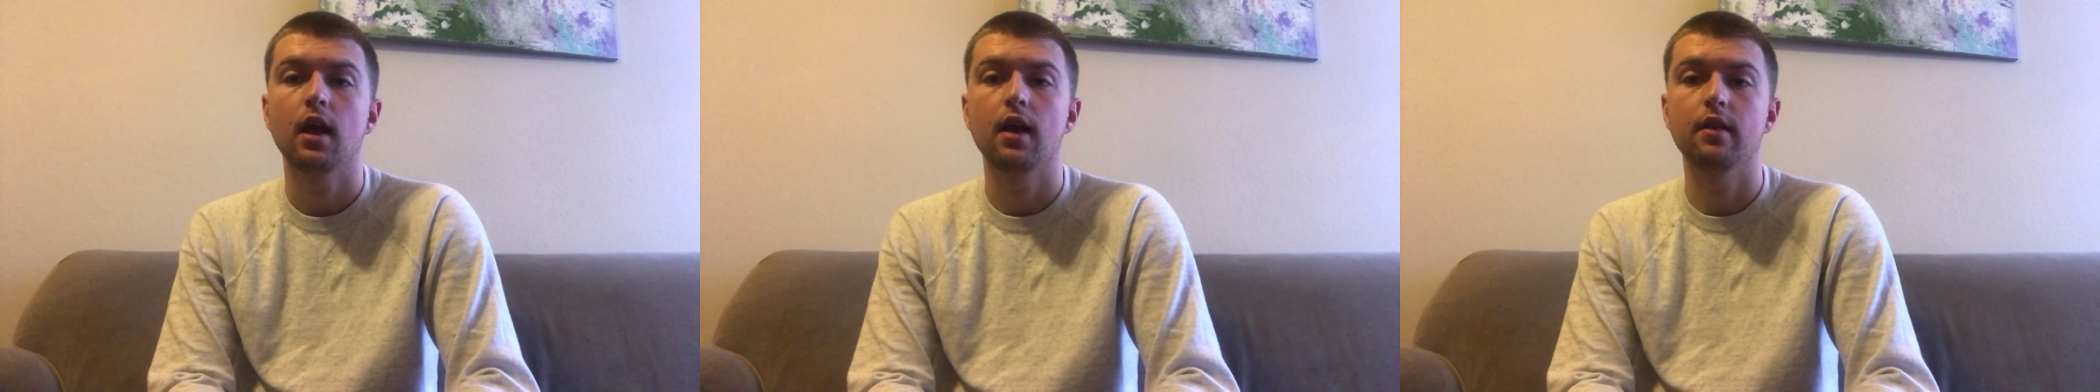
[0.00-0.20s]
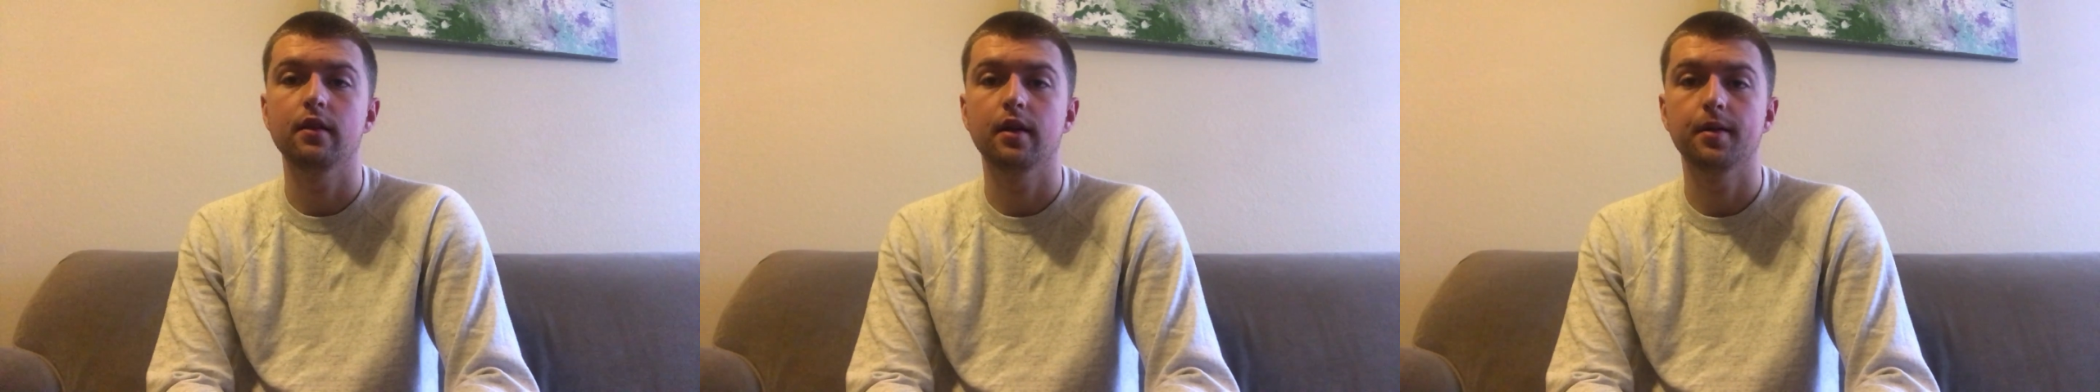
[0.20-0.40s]

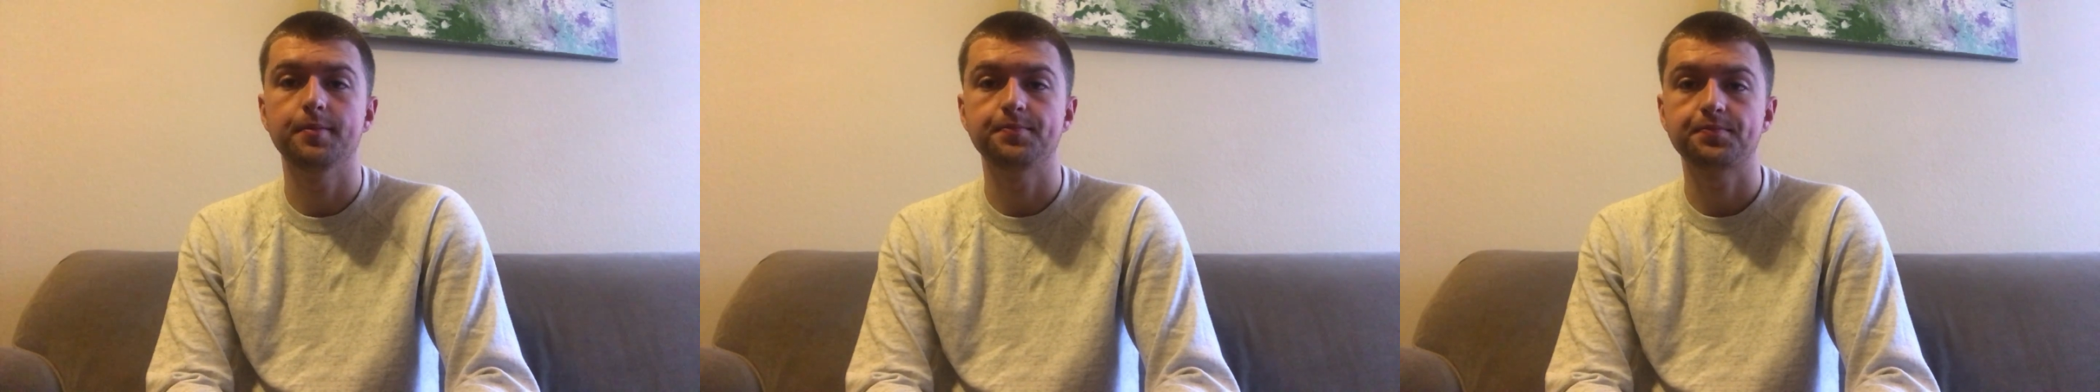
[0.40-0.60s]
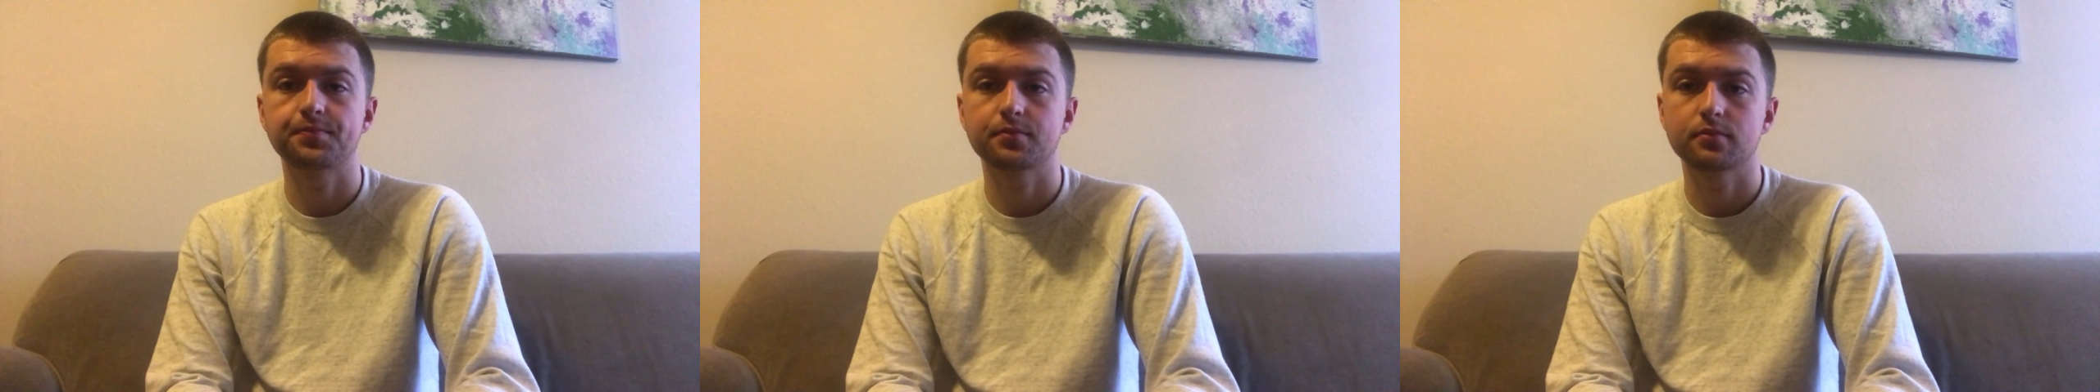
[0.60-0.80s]
And
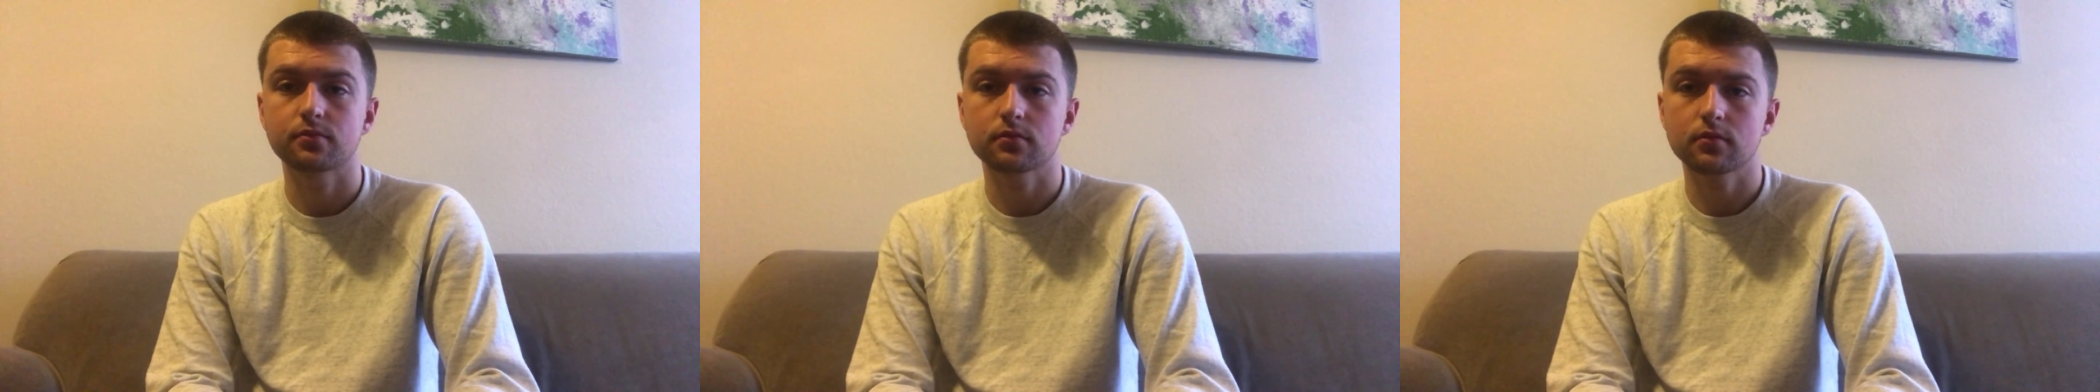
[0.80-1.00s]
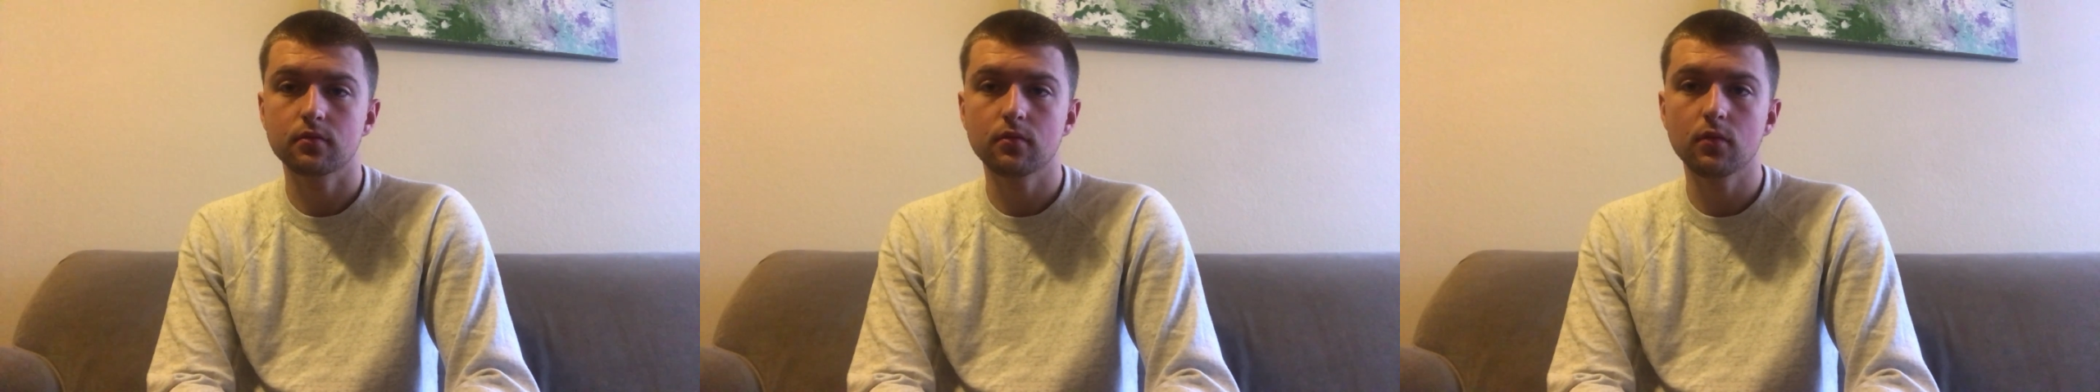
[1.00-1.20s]
then
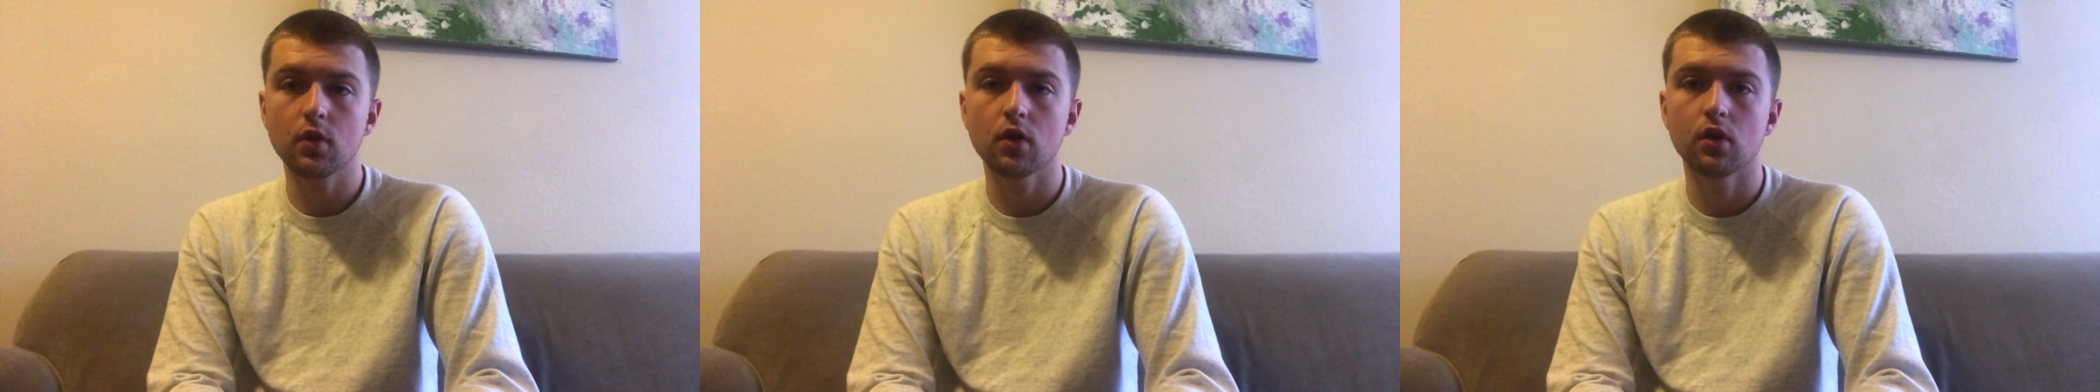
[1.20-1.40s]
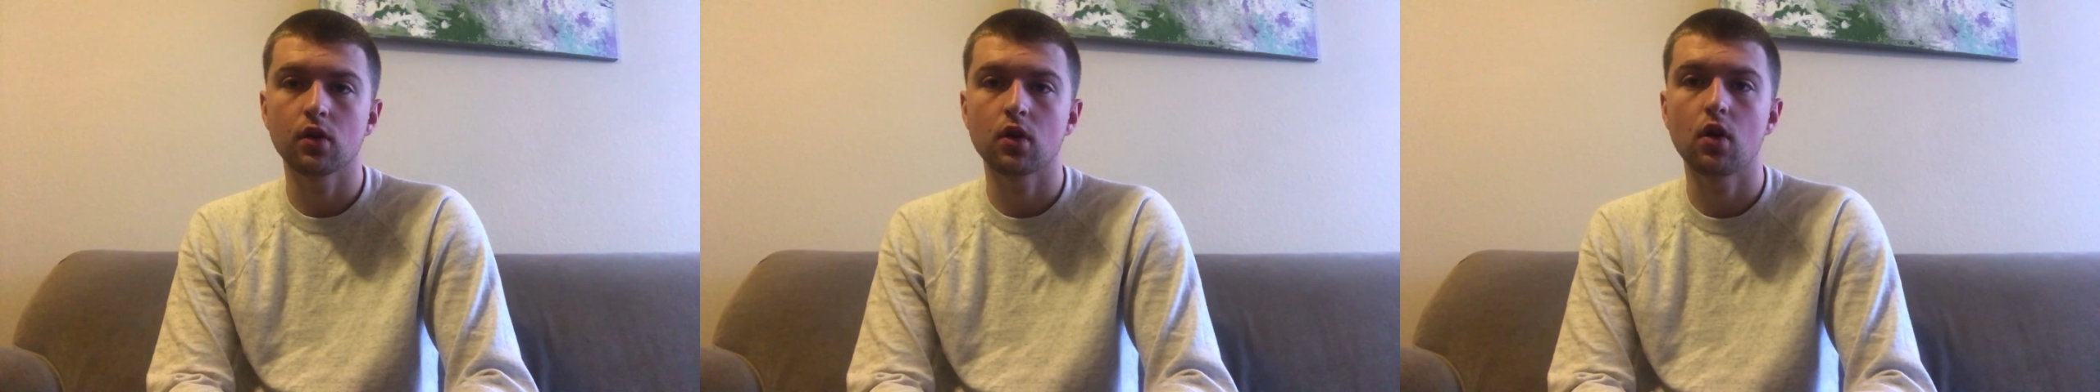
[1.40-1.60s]

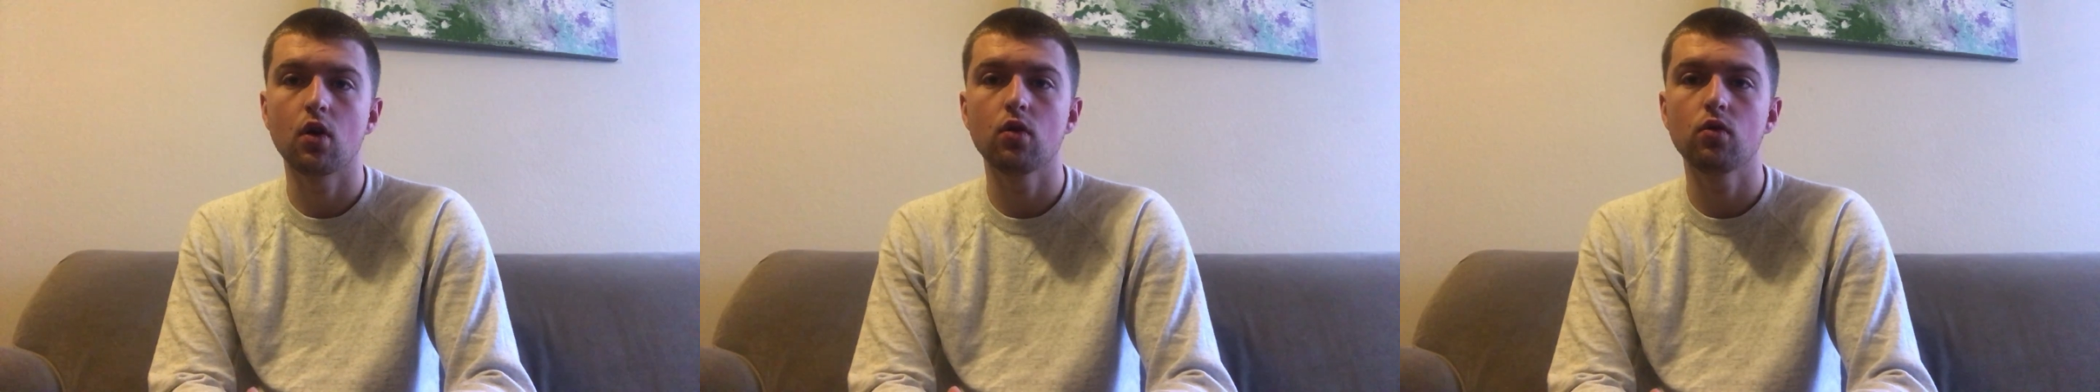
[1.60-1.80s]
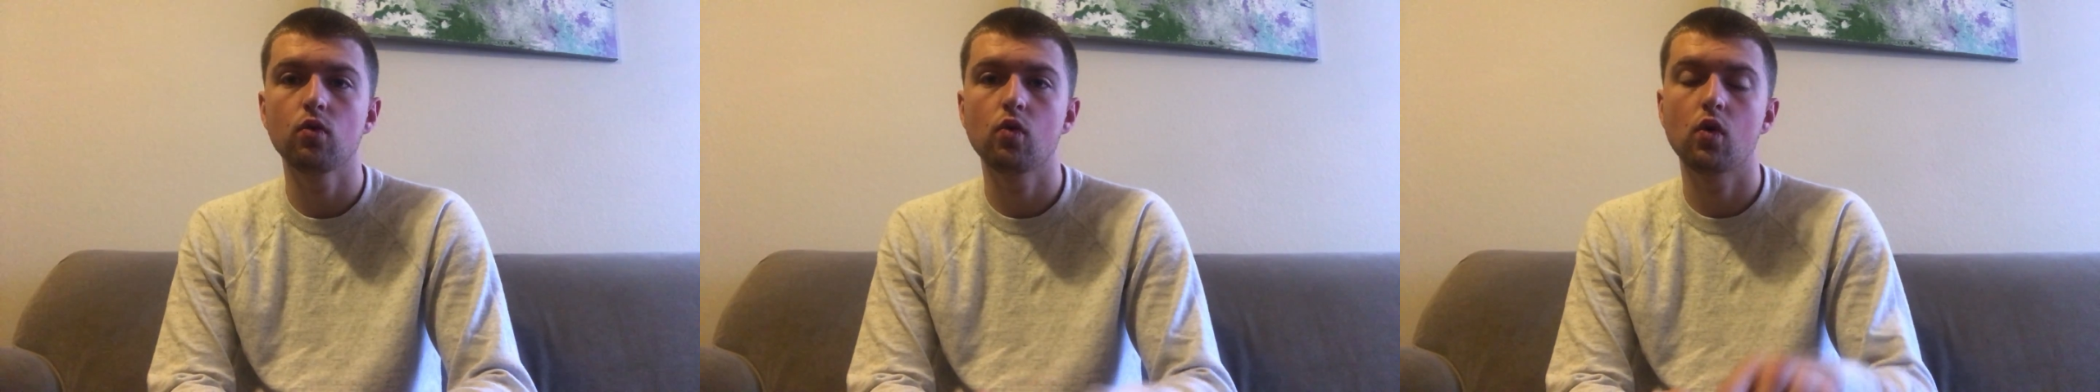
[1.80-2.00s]

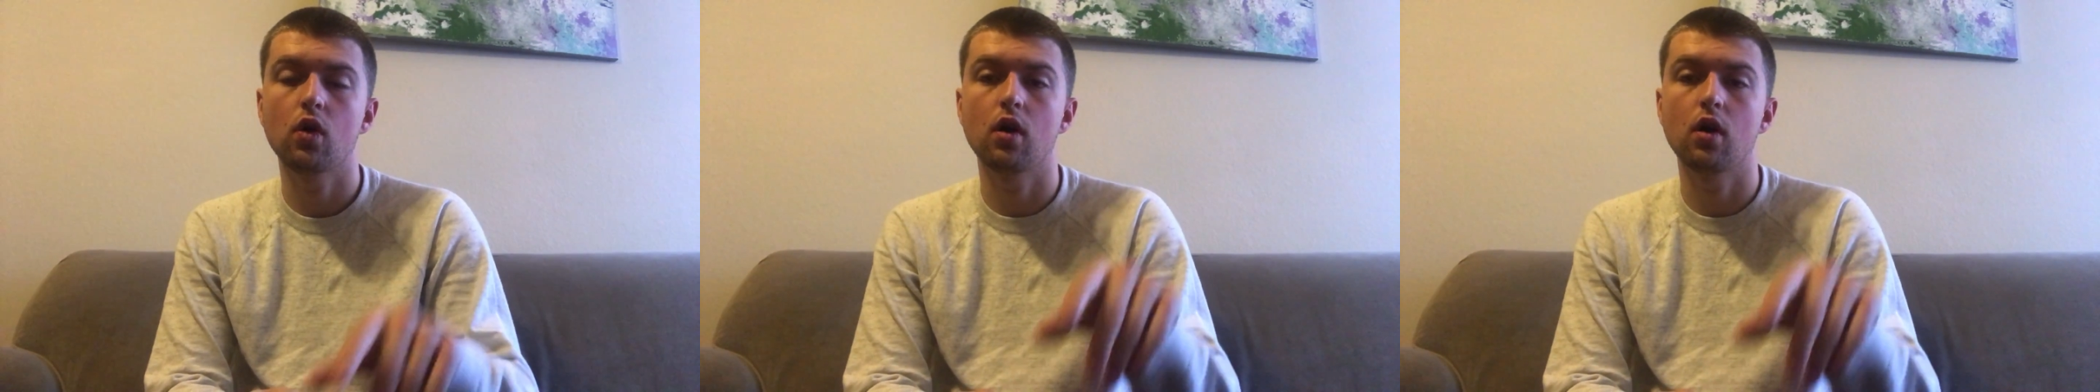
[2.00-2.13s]
go